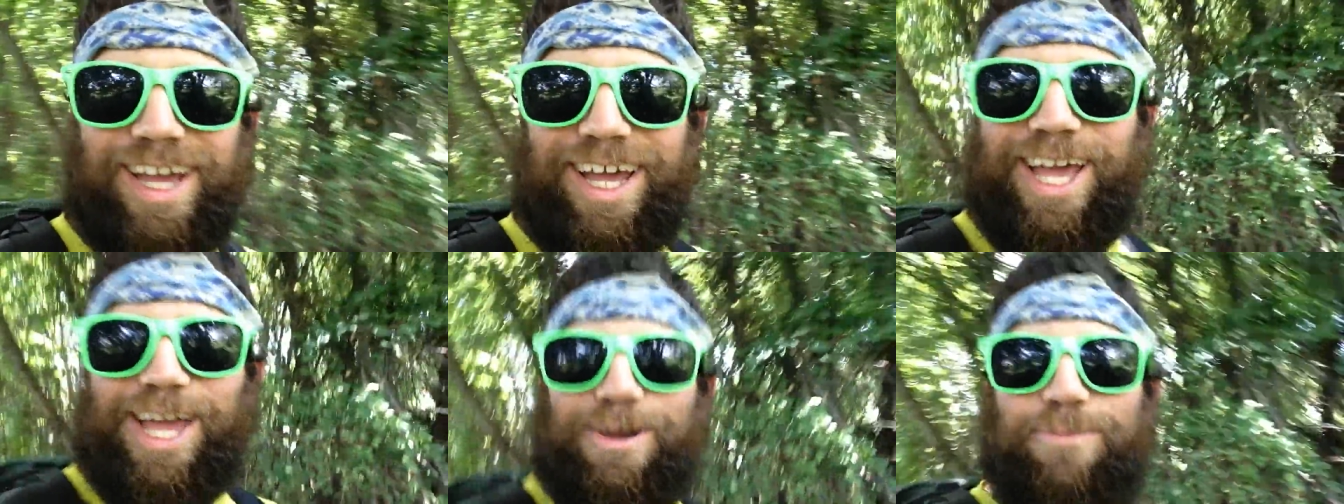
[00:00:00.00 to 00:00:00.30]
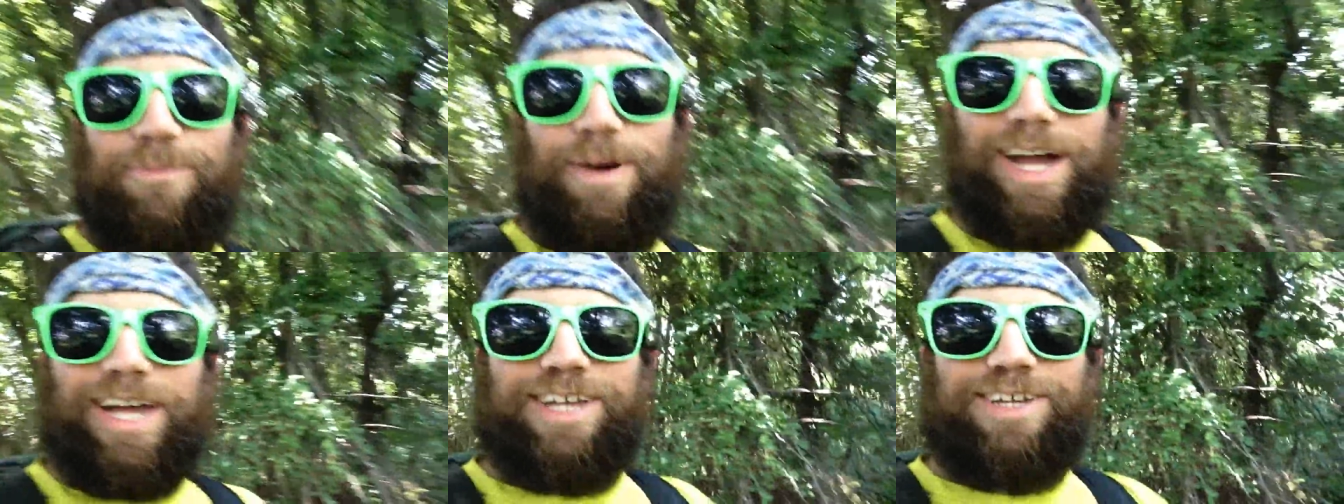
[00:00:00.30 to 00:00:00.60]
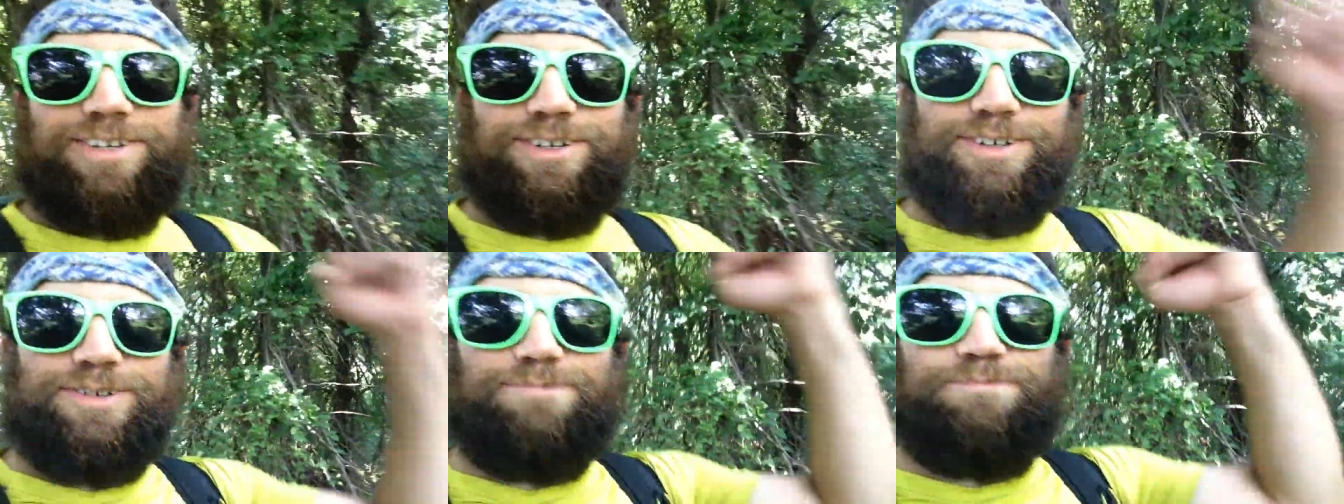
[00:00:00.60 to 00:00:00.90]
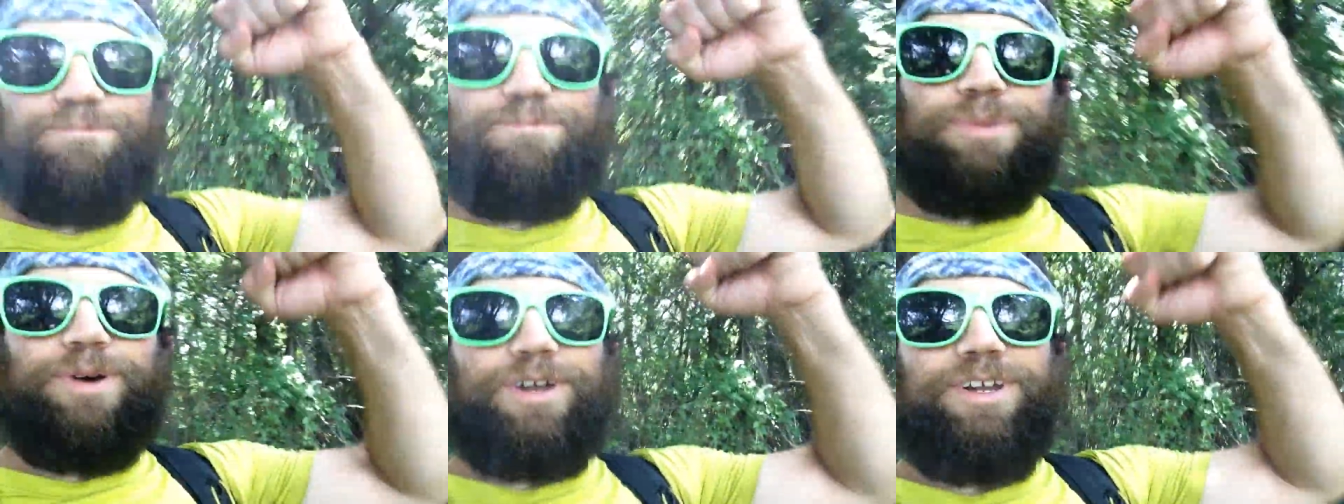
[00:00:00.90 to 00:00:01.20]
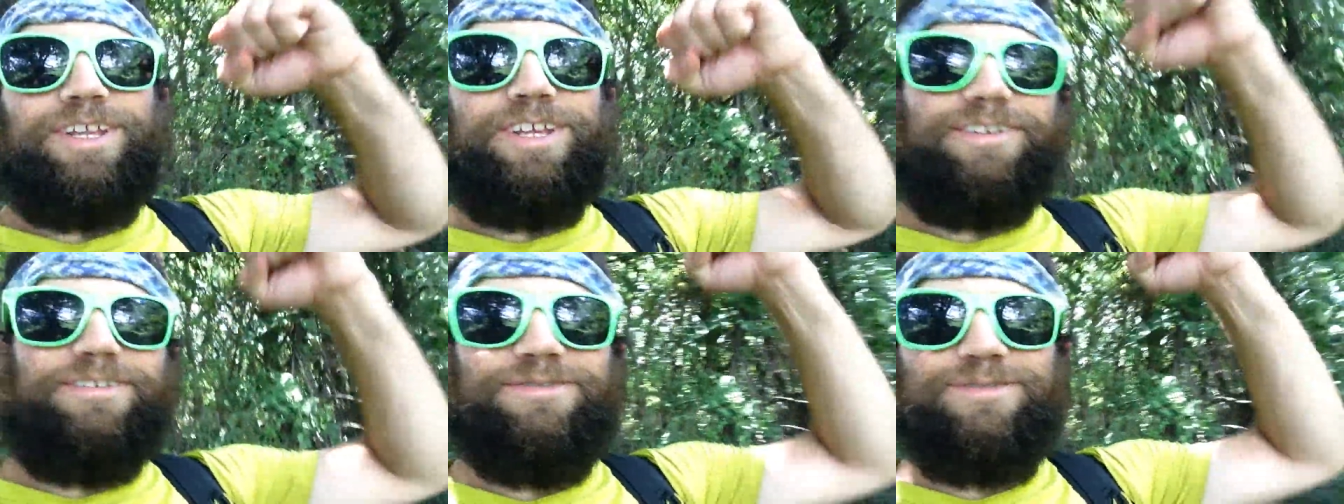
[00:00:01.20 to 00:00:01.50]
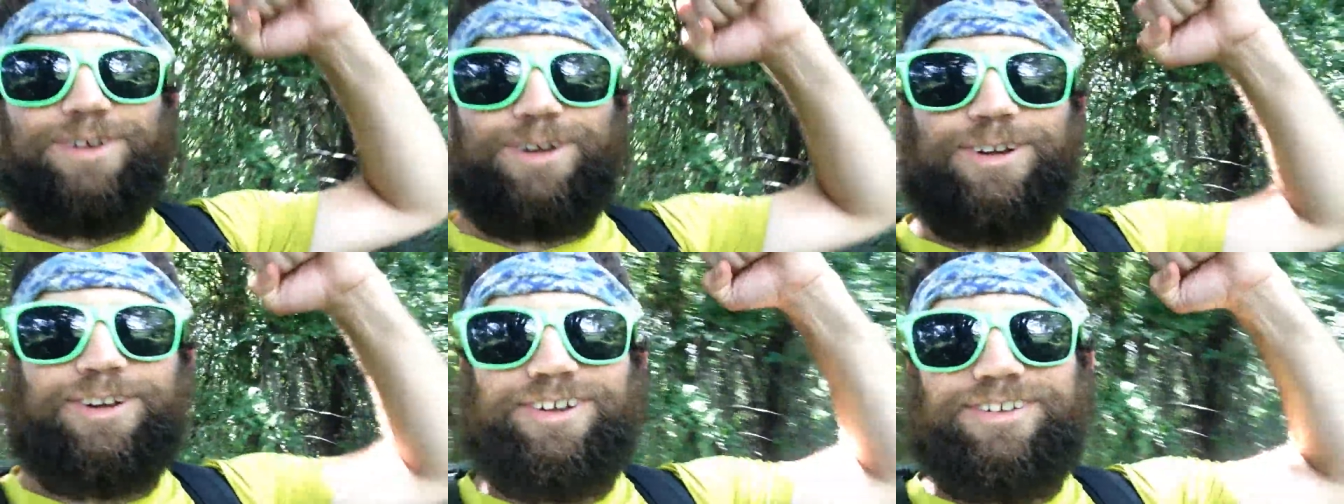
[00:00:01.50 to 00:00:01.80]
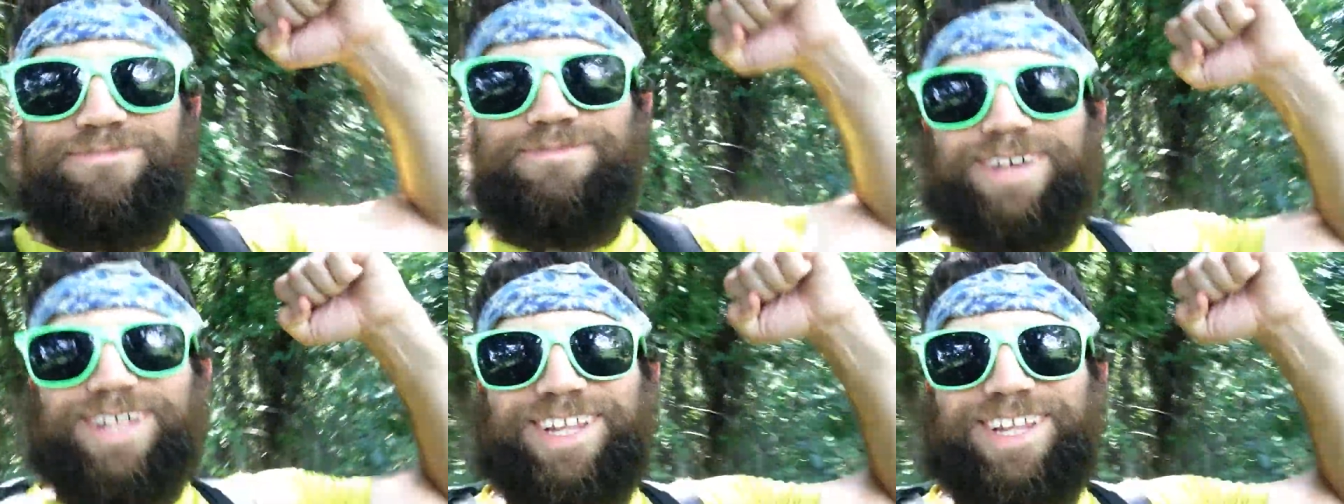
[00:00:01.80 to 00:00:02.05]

uh, my good buddy Vern